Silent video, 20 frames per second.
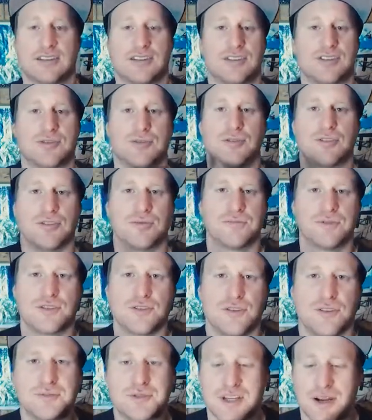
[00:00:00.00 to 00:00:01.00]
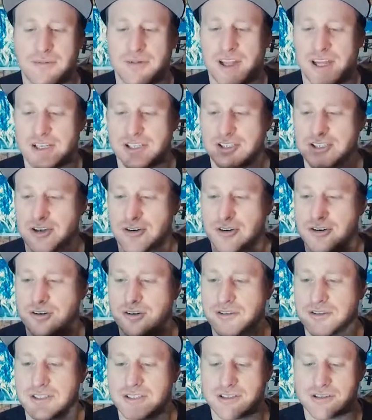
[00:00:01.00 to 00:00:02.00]
to sort of absorb some of that shock
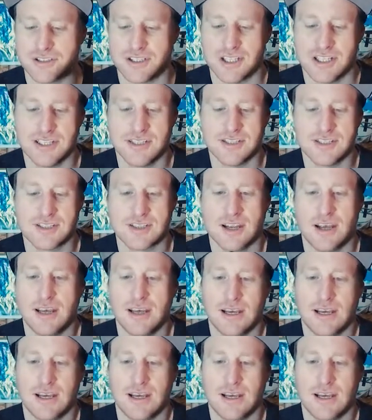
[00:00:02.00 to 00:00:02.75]
onto your shins.